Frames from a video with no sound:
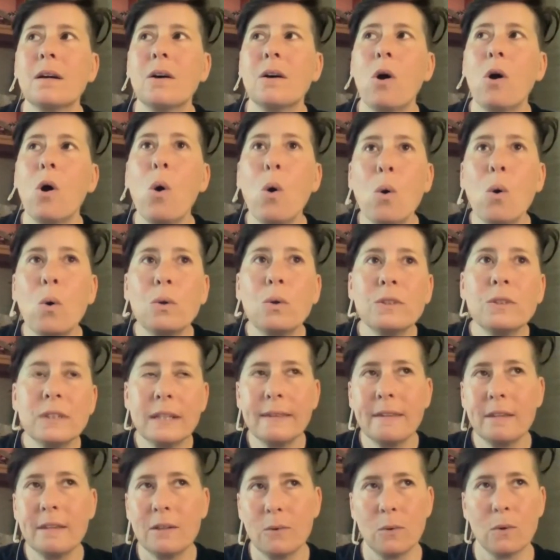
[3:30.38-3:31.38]
holes
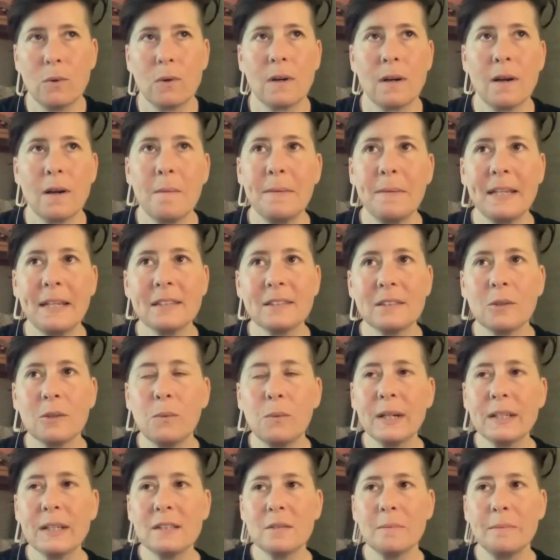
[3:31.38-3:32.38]
in the aura because I
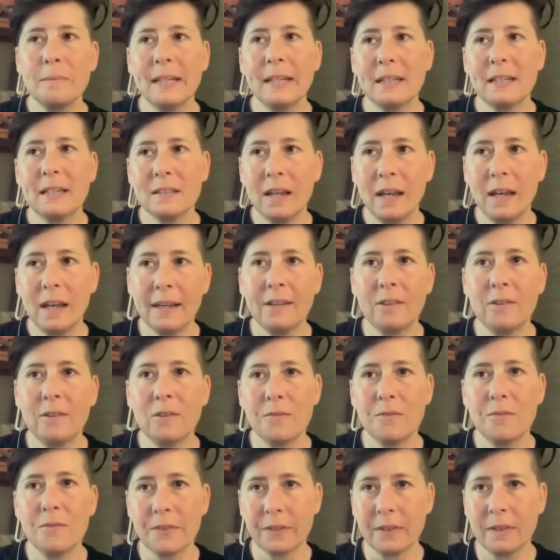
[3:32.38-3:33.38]
wanted to make a
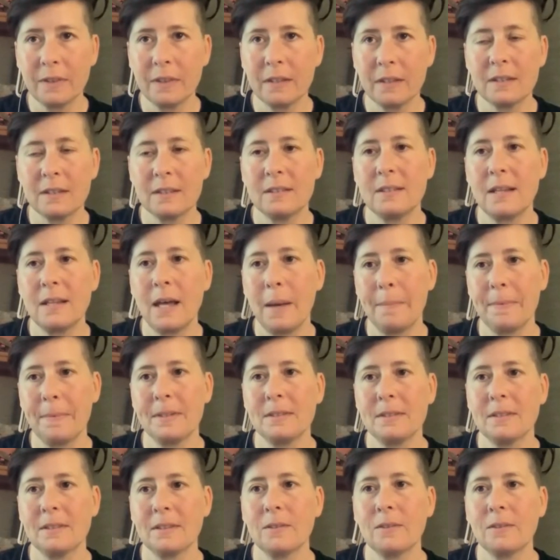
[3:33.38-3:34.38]
title for this
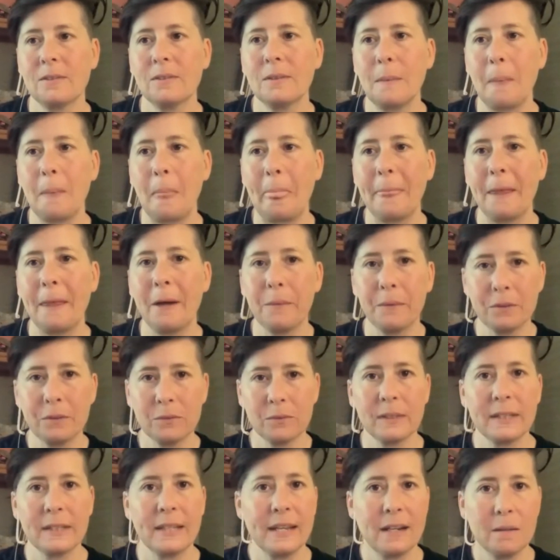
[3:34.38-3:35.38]
episode that was
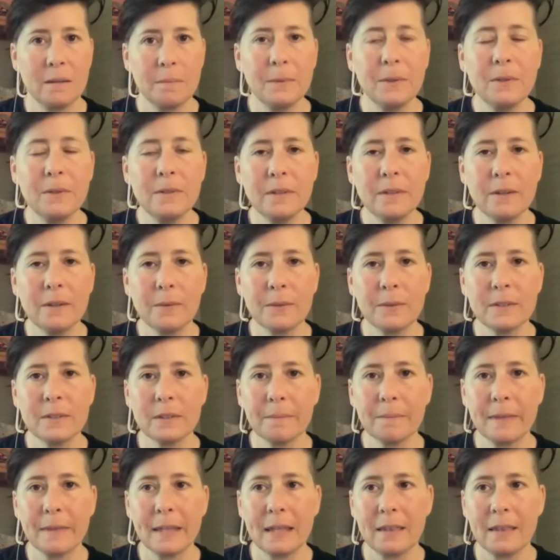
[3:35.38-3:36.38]
relatable, that was
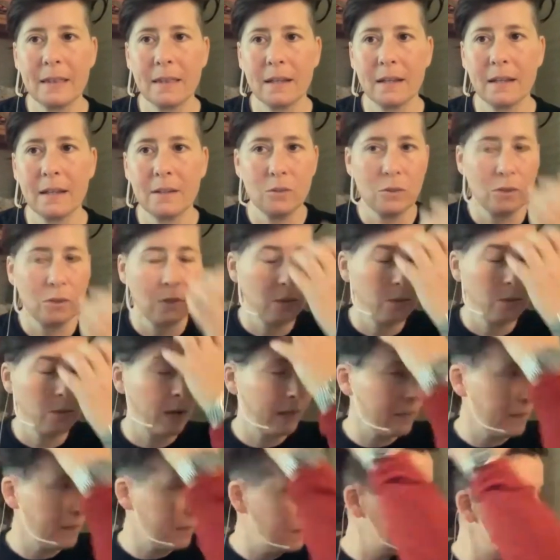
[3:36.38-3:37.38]
something that you could
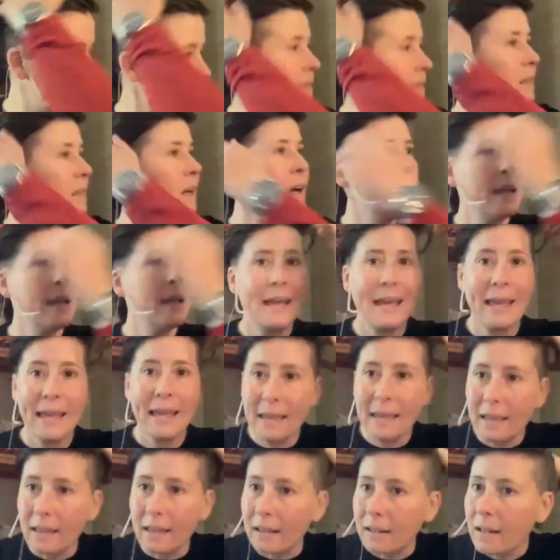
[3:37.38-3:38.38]
recognize.
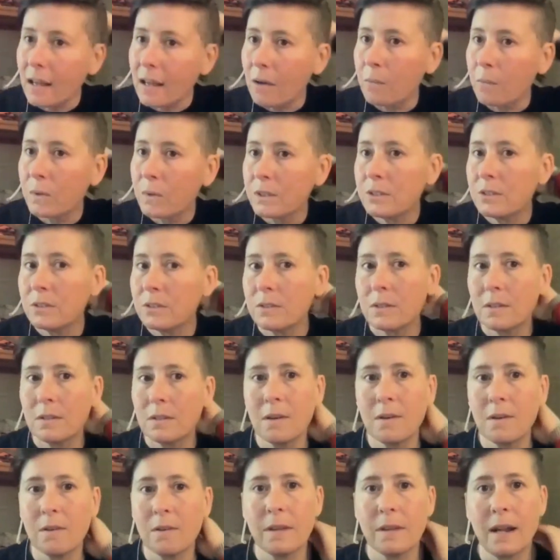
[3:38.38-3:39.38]
And I want you to
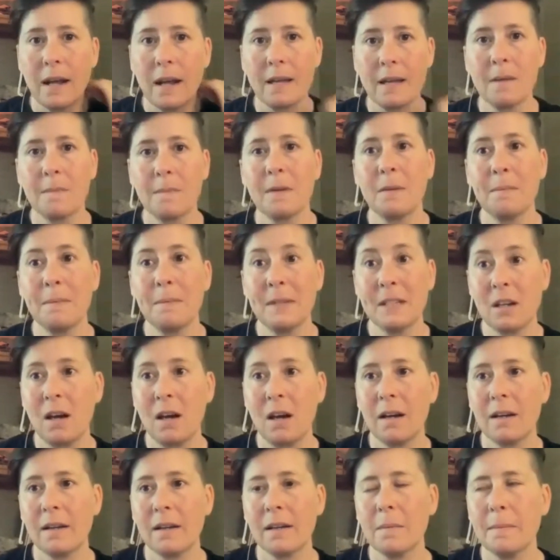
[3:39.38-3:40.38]
know that I am going to be
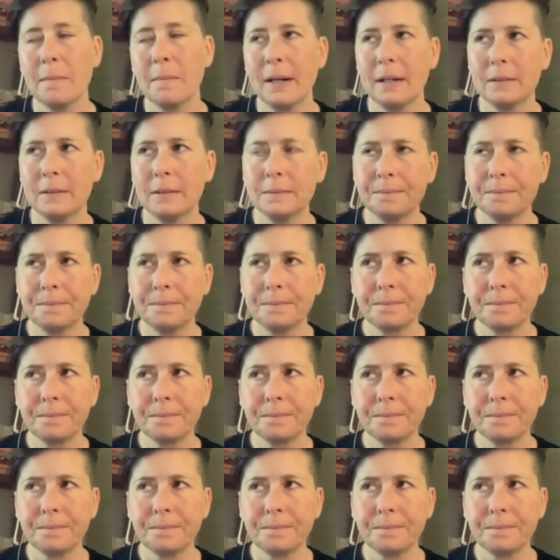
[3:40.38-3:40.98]
talking about